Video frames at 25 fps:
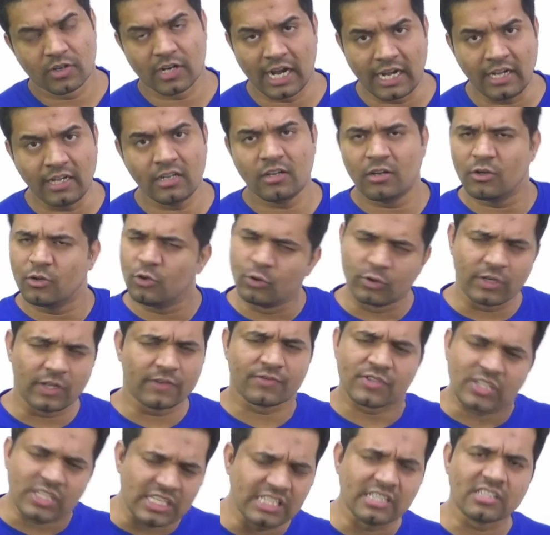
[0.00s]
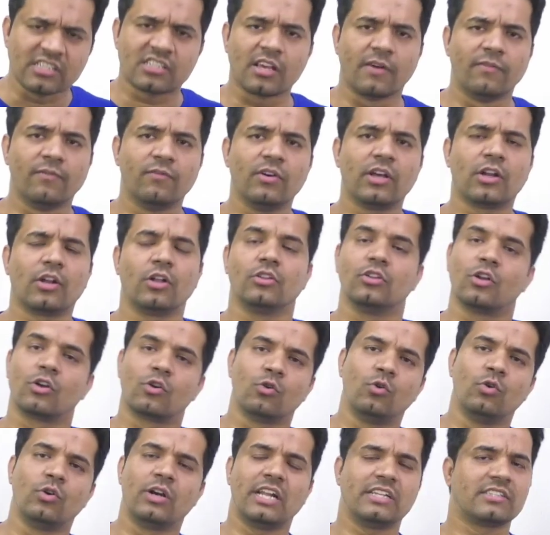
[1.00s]
right? You'd have seen somewhere on
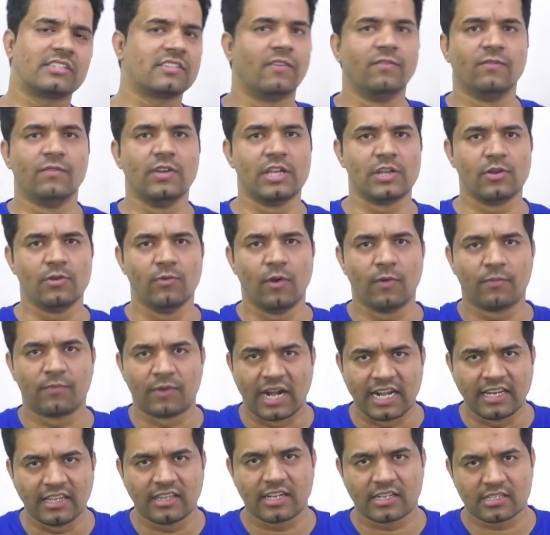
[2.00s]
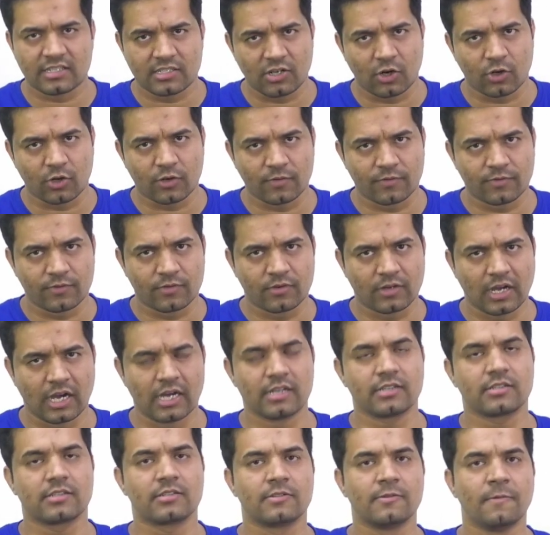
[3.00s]
the road and somewhere you will find that sort of
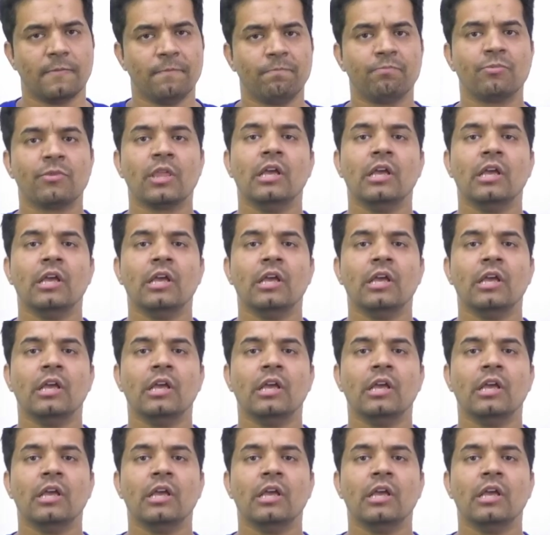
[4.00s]
cars.